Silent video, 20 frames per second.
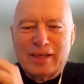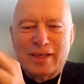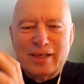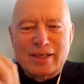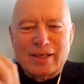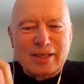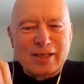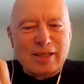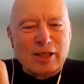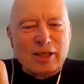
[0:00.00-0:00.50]

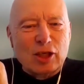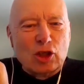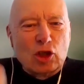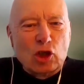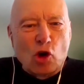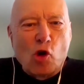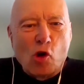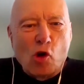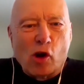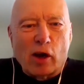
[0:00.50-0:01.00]
is a
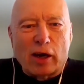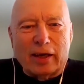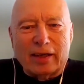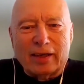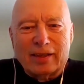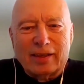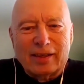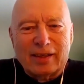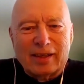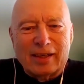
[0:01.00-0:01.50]
joy.
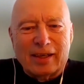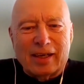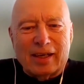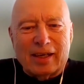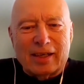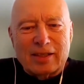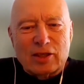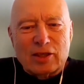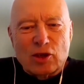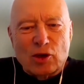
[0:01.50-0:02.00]

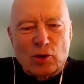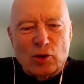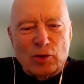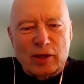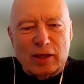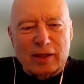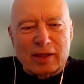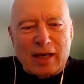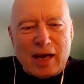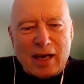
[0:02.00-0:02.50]
And so
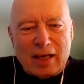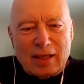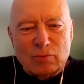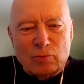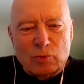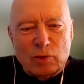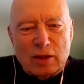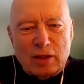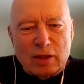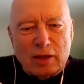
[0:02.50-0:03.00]
that
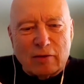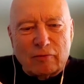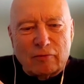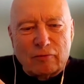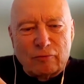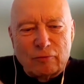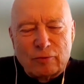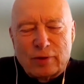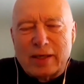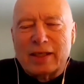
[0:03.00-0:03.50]
was a
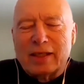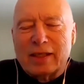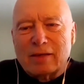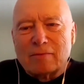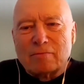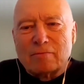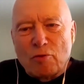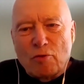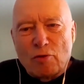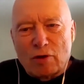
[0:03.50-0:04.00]
really
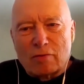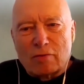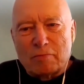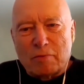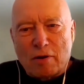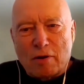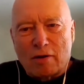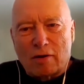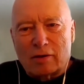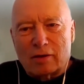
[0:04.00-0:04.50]
important
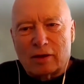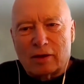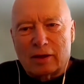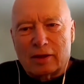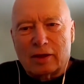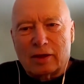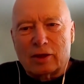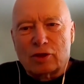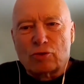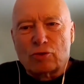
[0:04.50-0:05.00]
part
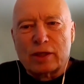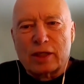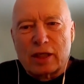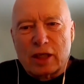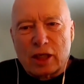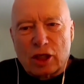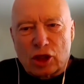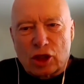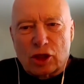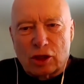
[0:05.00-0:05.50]
of the
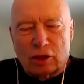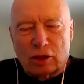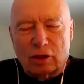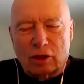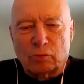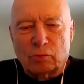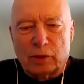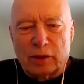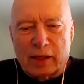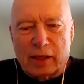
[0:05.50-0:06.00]
tradition
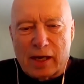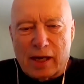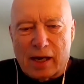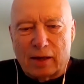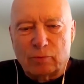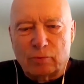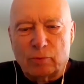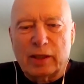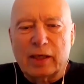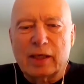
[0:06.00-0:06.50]
that we
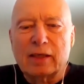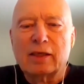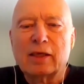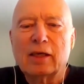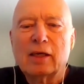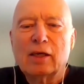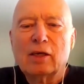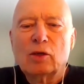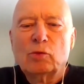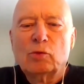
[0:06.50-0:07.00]
had. We
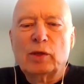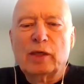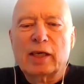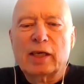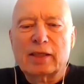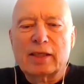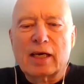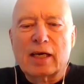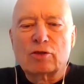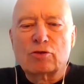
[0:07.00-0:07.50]

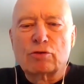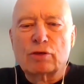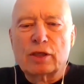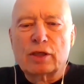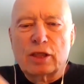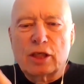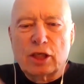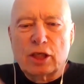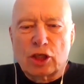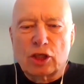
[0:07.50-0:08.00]
had that
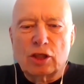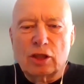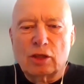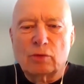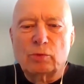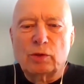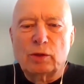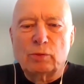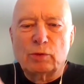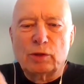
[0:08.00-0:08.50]
tradition
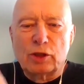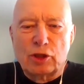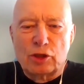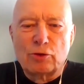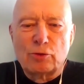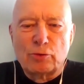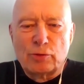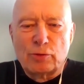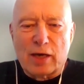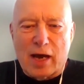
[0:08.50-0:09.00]
that we would
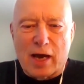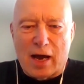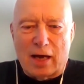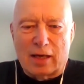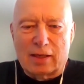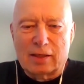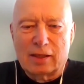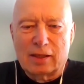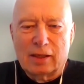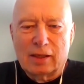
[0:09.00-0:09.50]
do
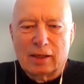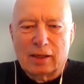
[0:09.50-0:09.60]
that.